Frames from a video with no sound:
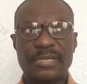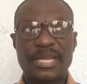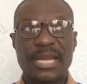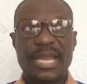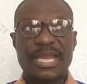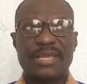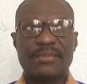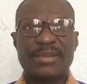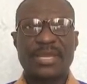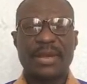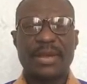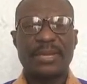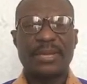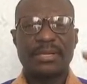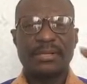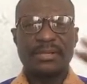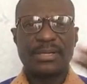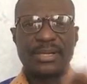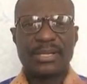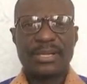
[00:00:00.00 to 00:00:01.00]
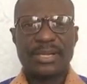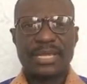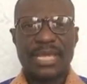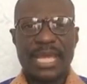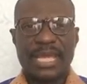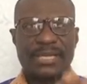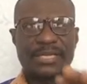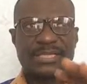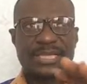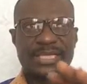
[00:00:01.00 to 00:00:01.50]
Let him come in
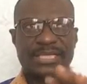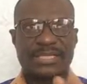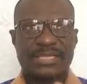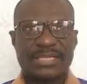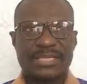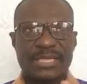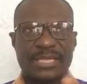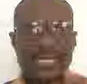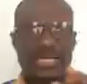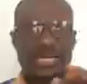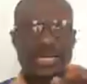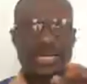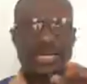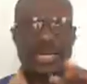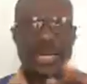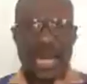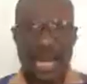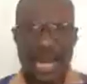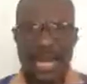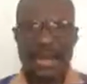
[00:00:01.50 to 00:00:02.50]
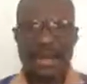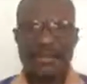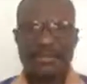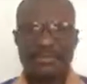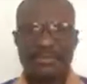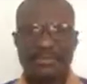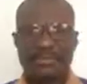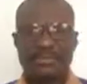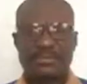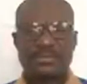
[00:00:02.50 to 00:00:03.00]
and just
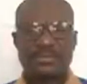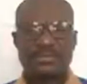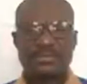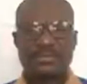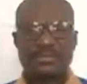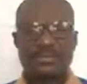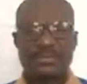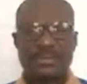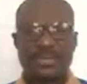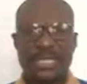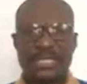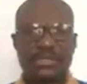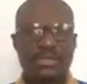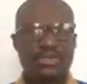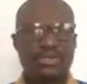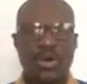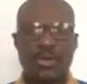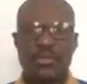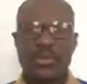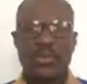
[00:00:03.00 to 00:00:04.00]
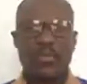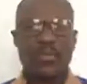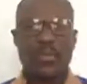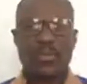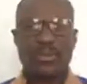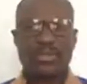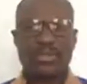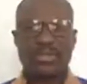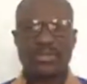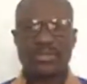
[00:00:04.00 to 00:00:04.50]
calm the stormy
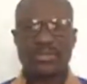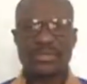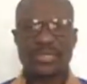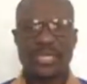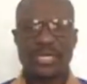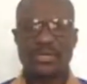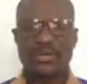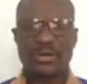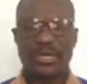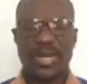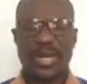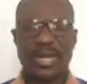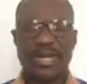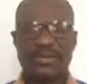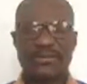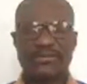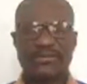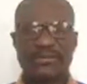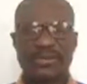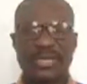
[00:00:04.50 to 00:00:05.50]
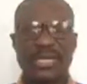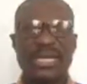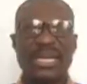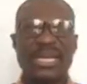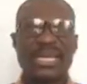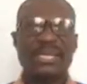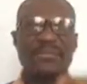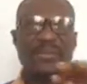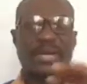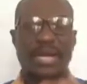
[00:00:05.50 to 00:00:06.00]
waters in your life.
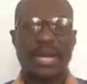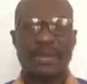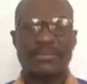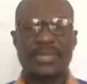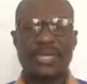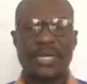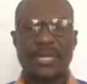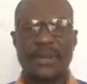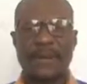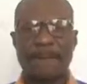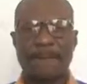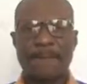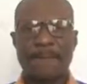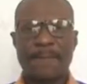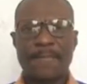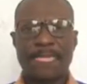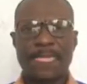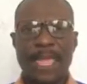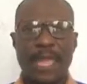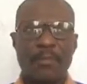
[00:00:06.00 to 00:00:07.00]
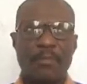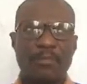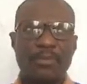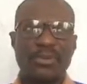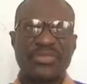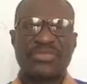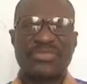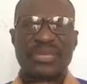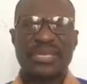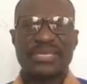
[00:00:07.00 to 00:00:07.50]
Let him come in and
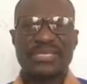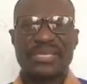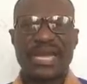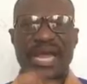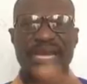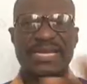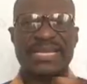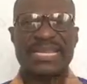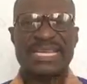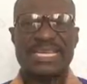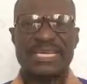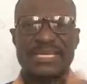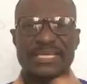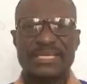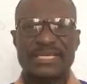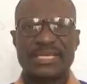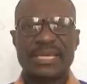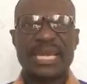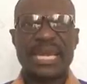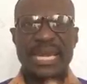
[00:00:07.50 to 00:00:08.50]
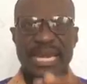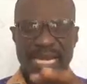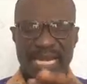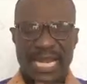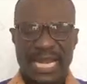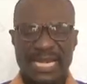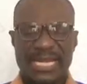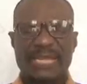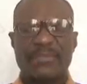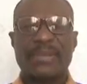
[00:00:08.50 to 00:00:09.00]
put things at ease.
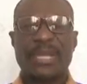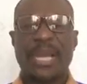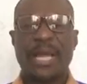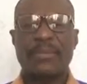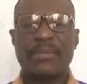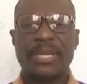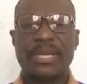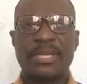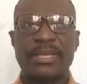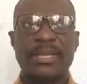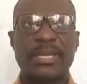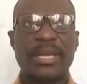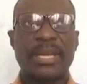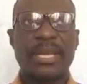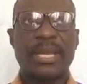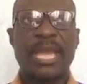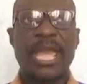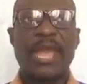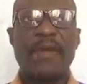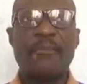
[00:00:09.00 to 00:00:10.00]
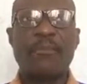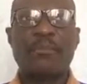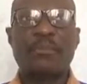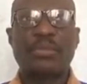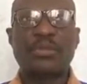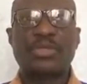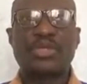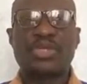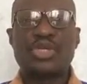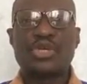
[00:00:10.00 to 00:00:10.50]
Let him come in and
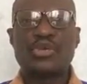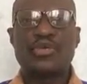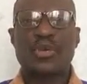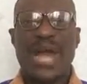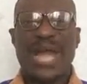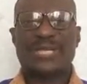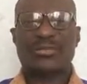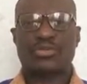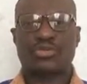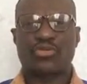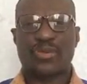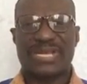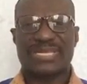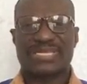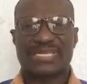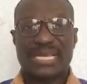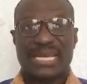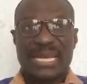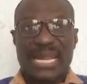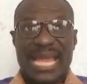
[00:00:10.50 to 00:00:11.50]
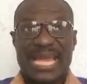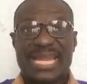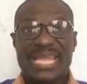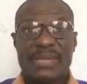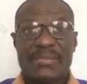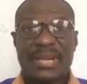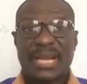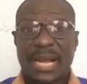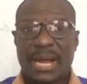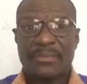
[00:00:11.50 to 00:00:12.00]
put you at rest. Let
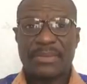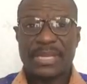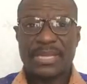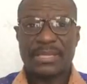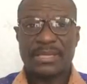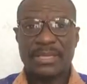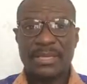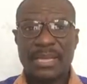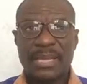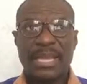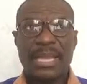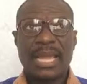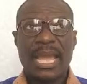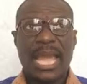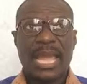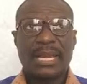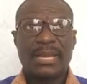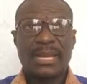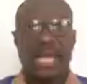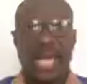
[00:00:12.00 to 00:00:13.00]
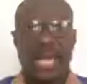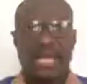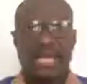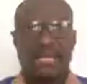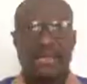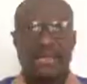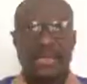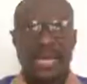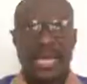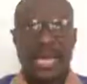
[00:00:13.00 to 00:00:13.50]
him come in and,
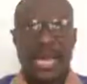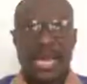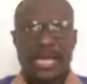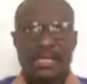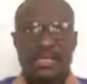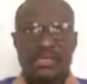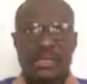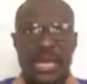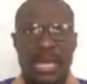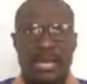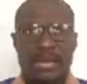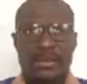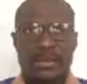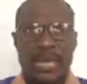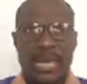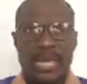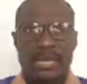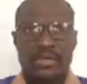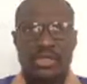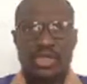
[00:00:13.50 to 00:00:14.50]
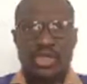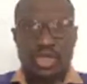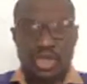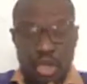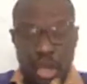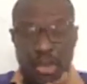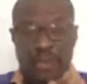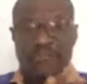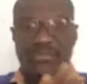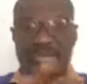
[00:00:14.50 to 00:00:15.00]
and, and, and, and
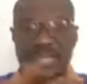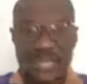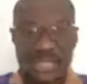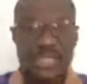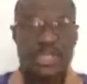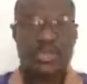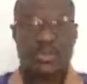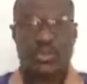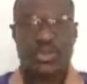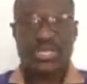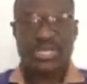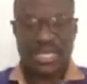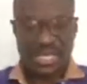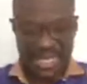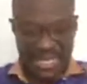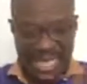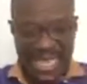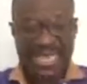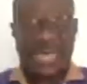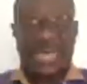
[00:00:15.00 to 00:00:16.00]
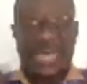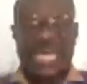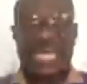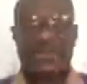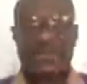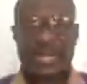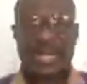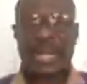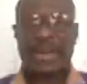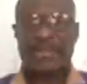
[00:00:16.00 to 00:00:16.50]
solve the situation. Let
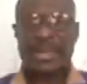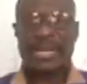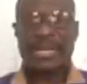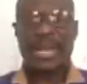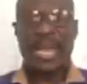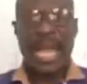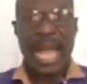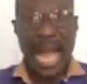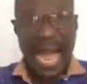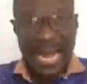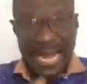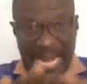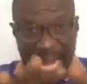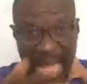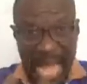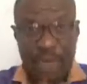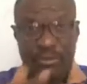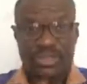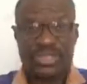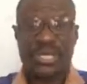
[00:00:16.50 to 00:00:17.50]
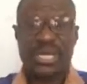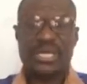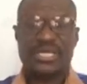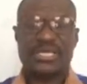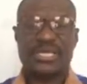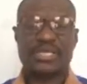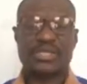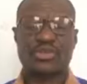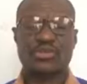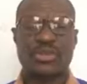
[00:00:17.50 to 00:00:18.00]
him come in. Allow
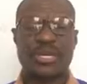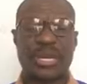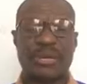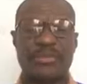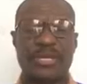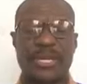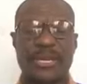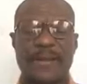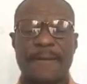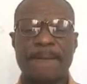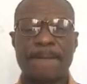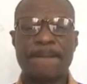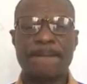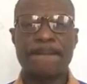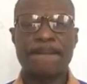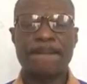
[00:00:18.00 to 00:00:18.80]
Jesus to come in.